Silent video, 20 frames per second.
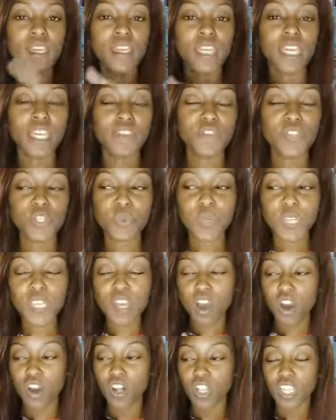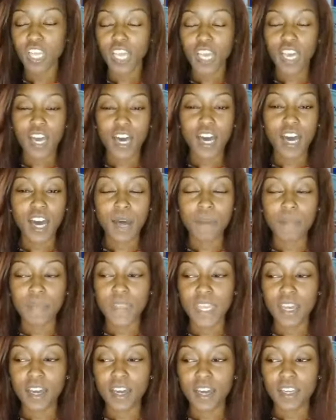If you recall, um,
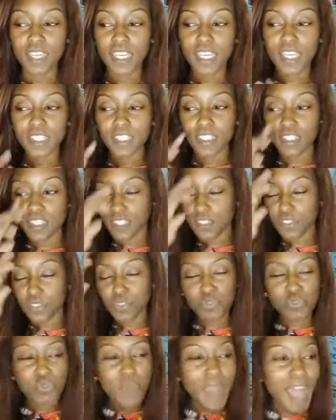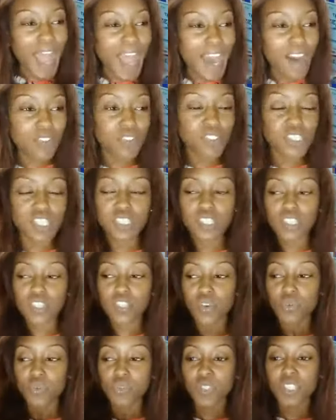uh, throughout
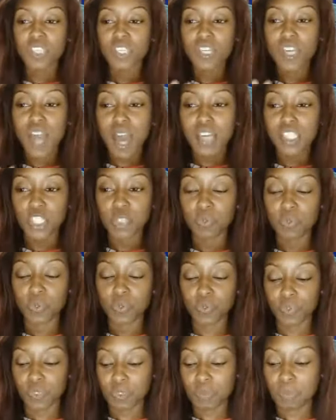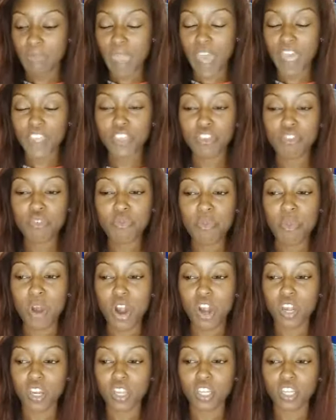those Gospels, Matthew,
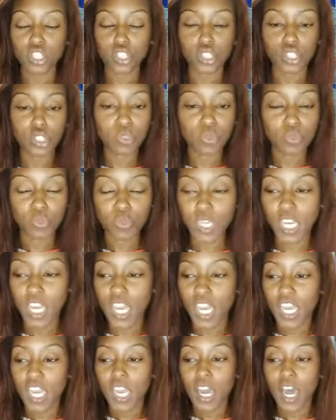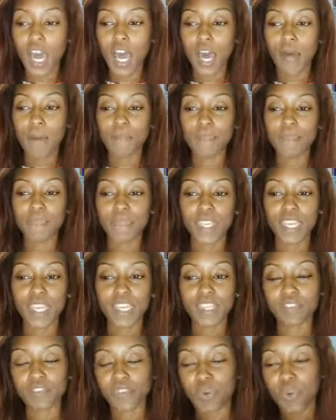Mark, Luke, um,
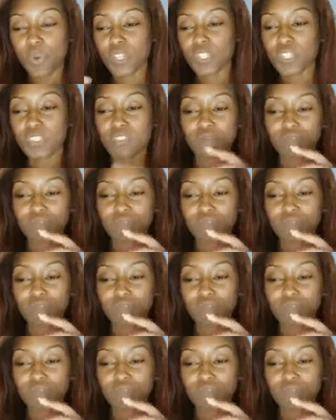and of course,